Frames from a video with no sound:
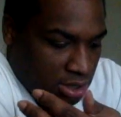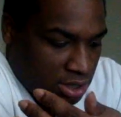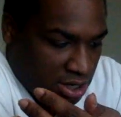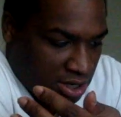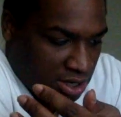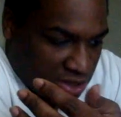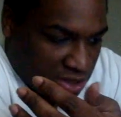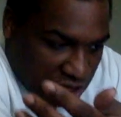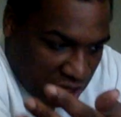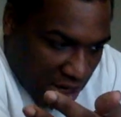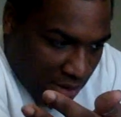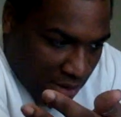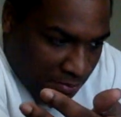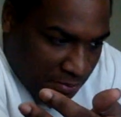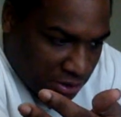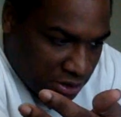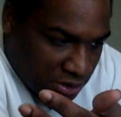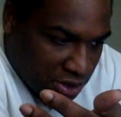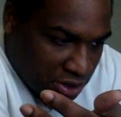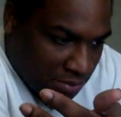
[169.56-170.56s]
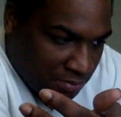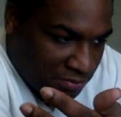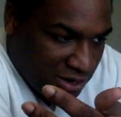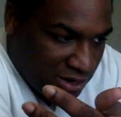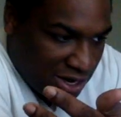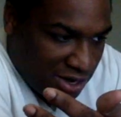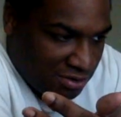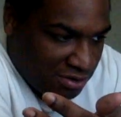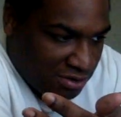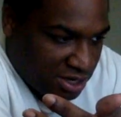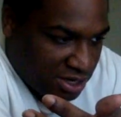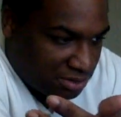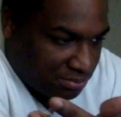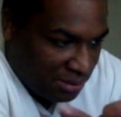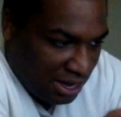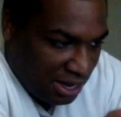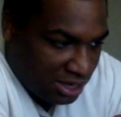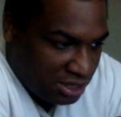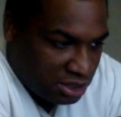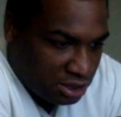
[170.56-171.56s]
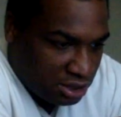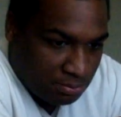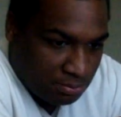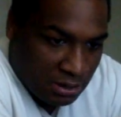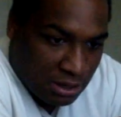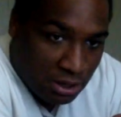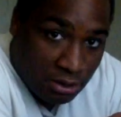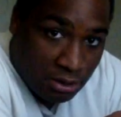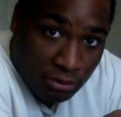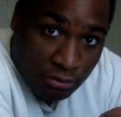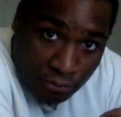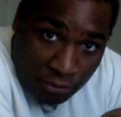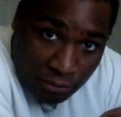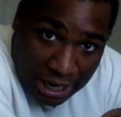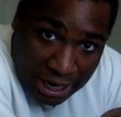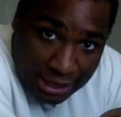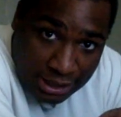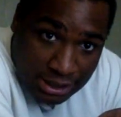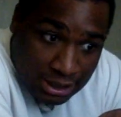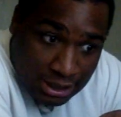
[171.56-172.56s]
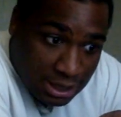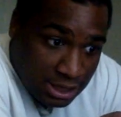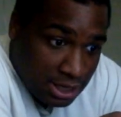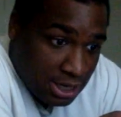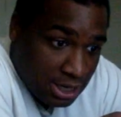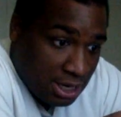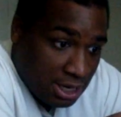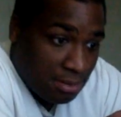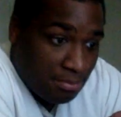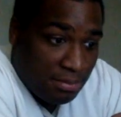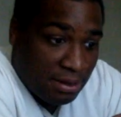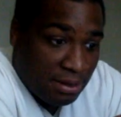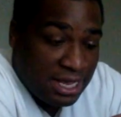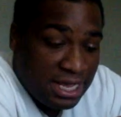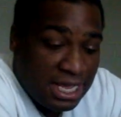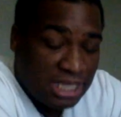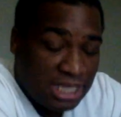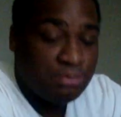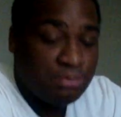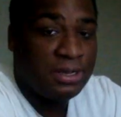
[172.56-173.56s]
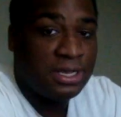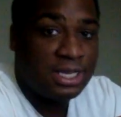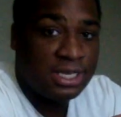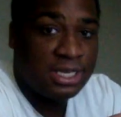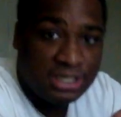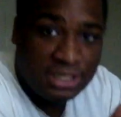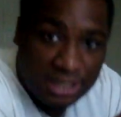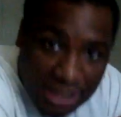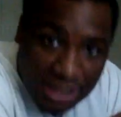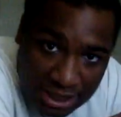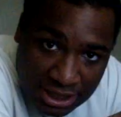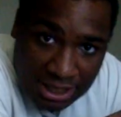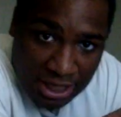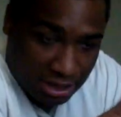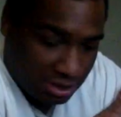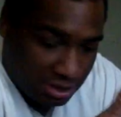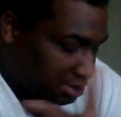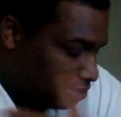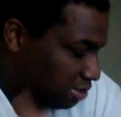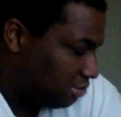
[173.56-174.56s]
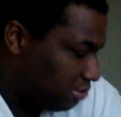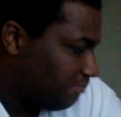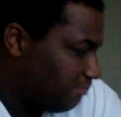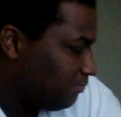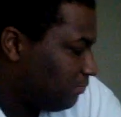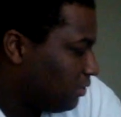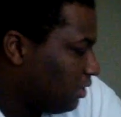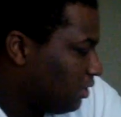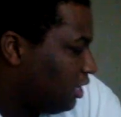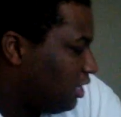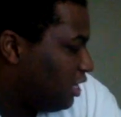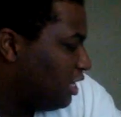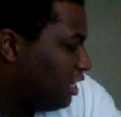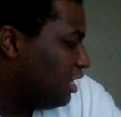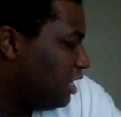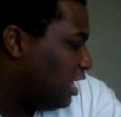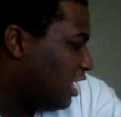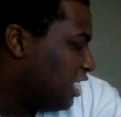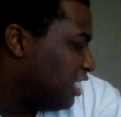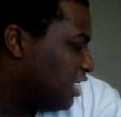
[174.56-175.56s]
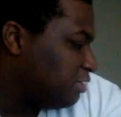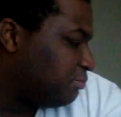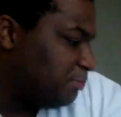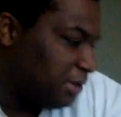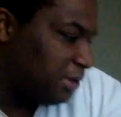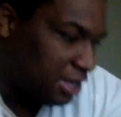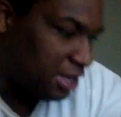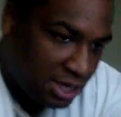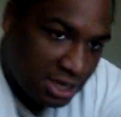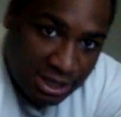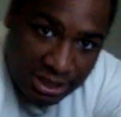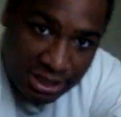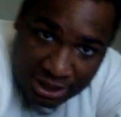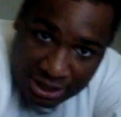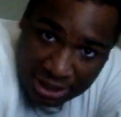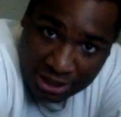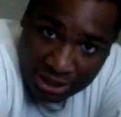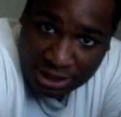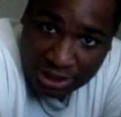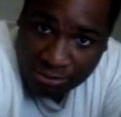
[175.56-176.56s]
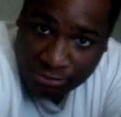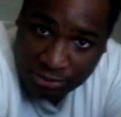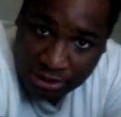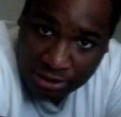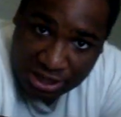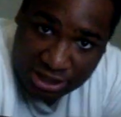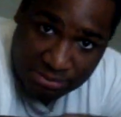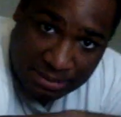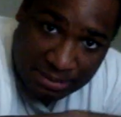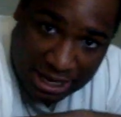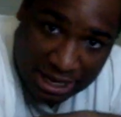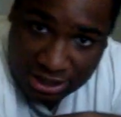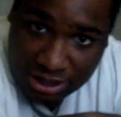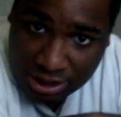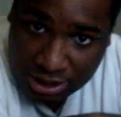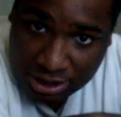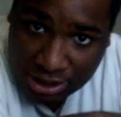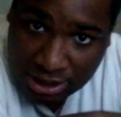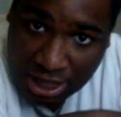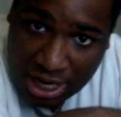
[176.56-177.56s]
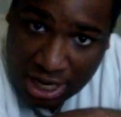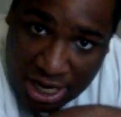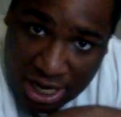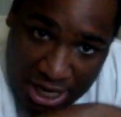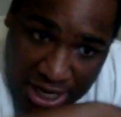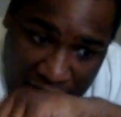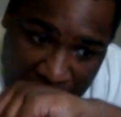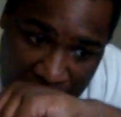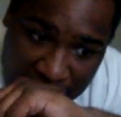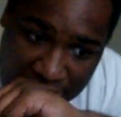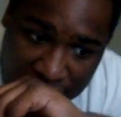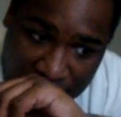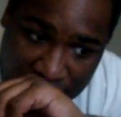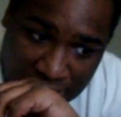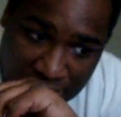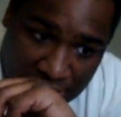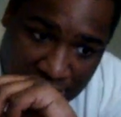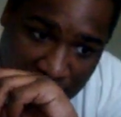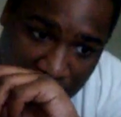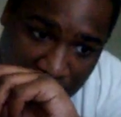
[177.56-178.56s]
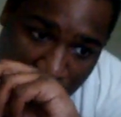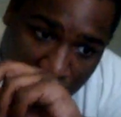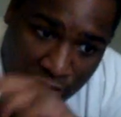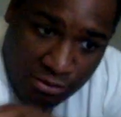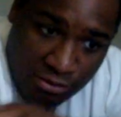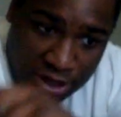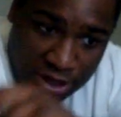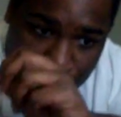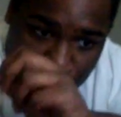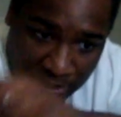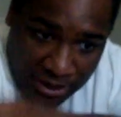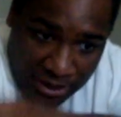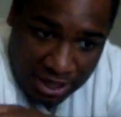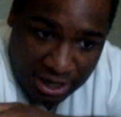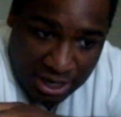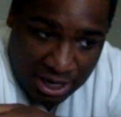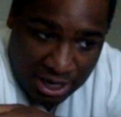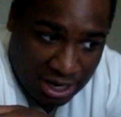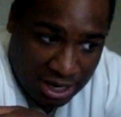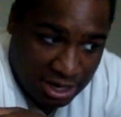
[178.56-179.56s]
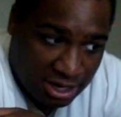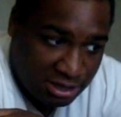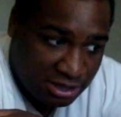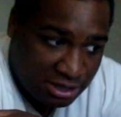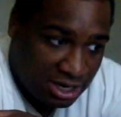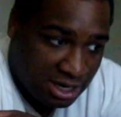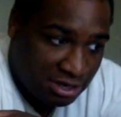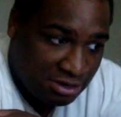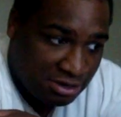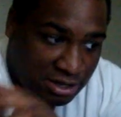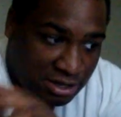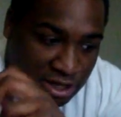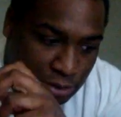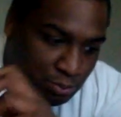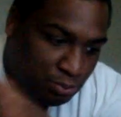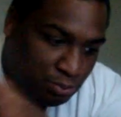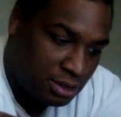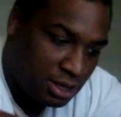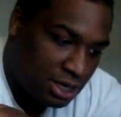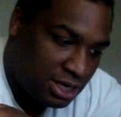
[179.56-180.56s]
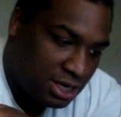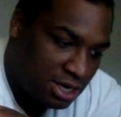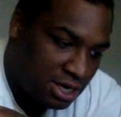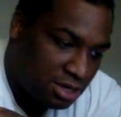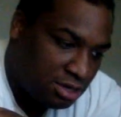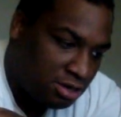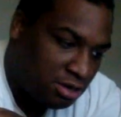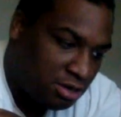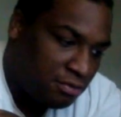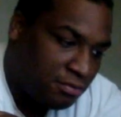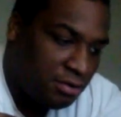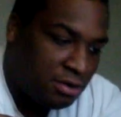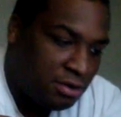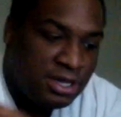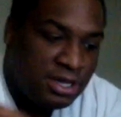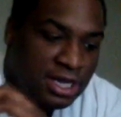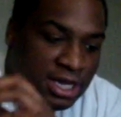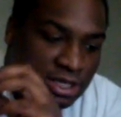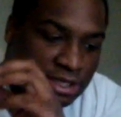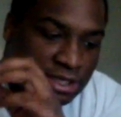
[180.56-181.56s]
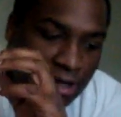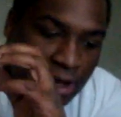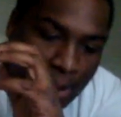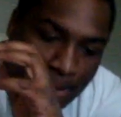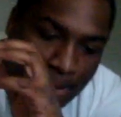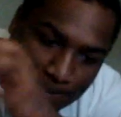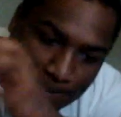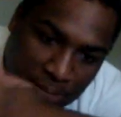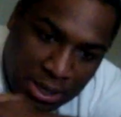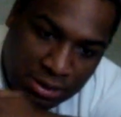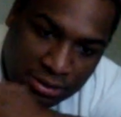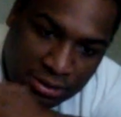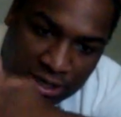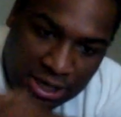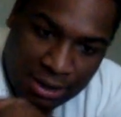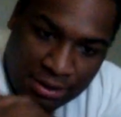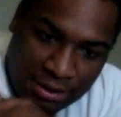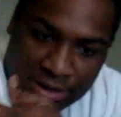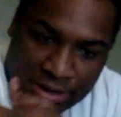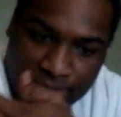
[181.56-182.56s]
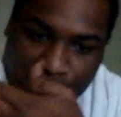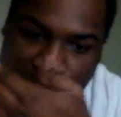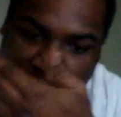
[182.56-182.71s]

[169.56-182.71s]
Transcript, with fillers: a championship, not only his matches have been great, but he has been consistent. He has been consistent with his matches. He has always been in a kind of title. He's played out in it all well. He has built up